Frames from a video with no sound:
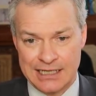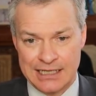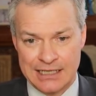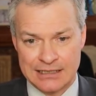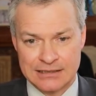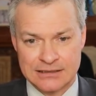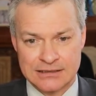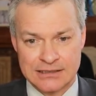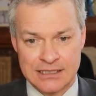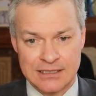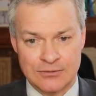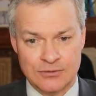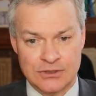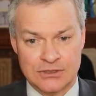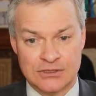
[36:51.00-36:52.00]
and
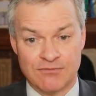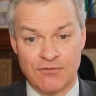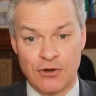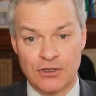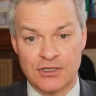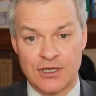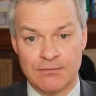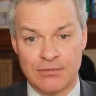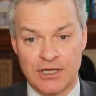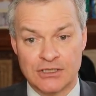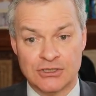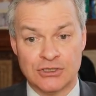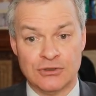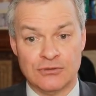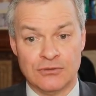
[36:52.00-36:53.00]
it was followed up by
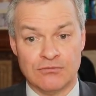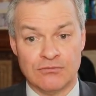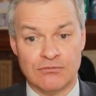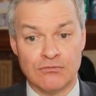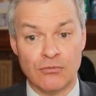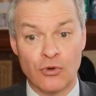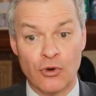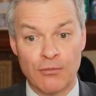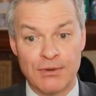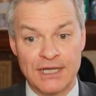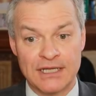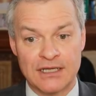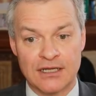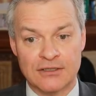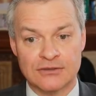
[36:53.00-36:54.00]
two more
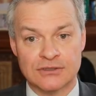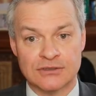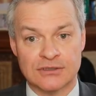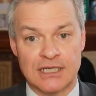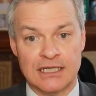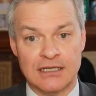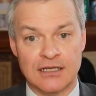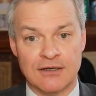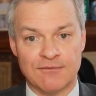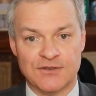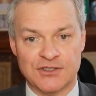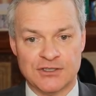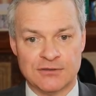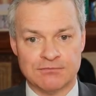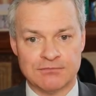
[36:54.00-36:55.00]
bingos in
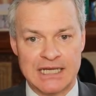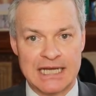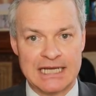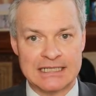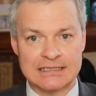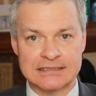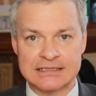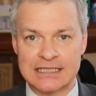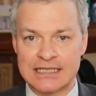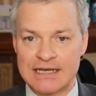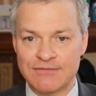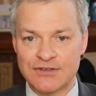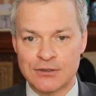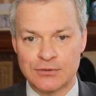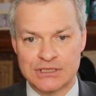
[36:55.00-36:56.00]
Lovesome and
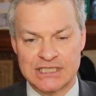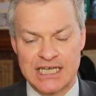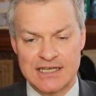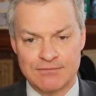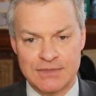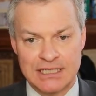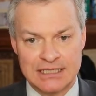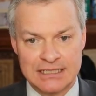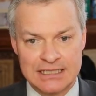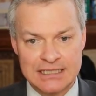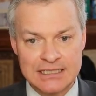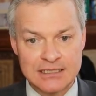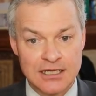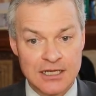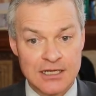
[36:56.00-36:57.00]
Leavener, which gave me a
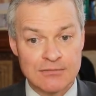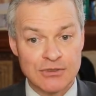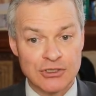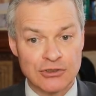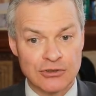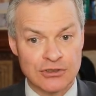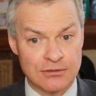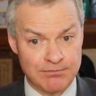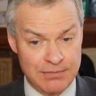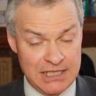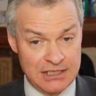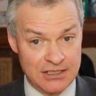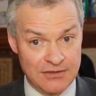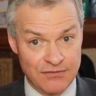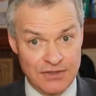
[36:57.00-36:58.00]
lead, but not a big
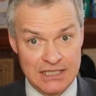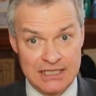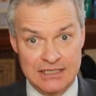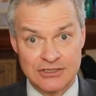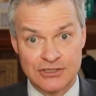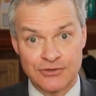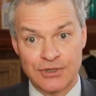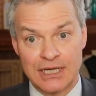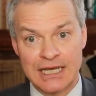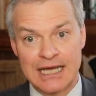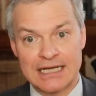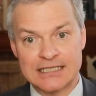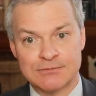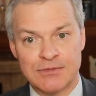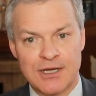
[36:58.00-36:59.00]
enough lead to
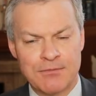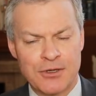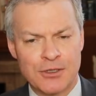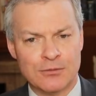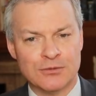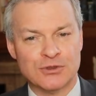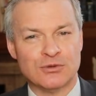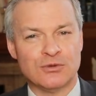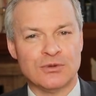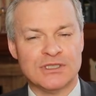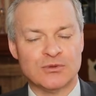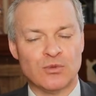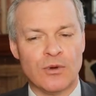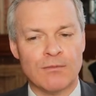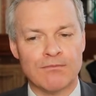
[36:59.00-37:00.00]
relax. My opponent was
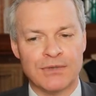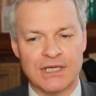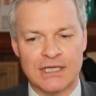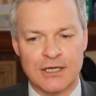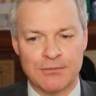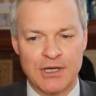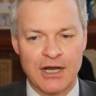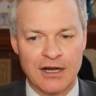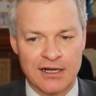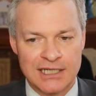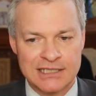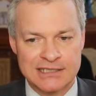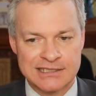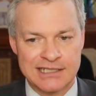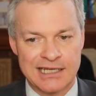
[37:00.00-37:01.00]
always one bingo
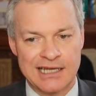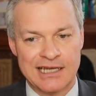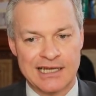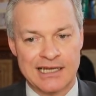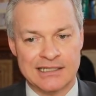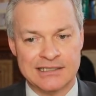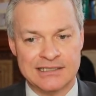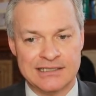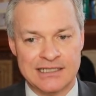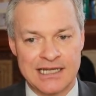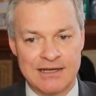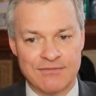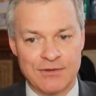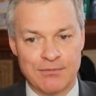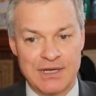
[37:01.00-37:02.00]
behind, and he did
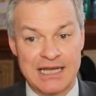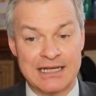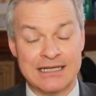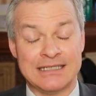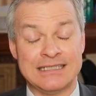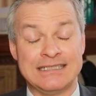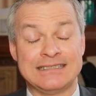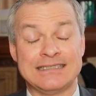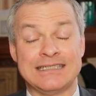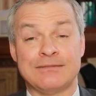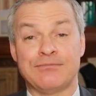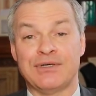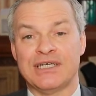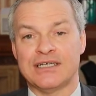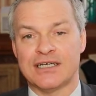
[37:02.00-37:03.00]
have the blank, and he
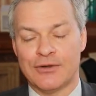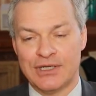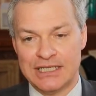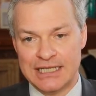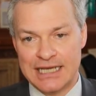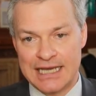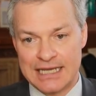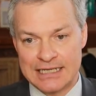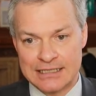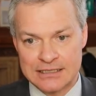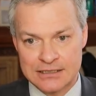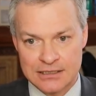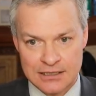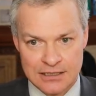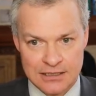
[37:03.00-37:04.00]
did bingo in the end.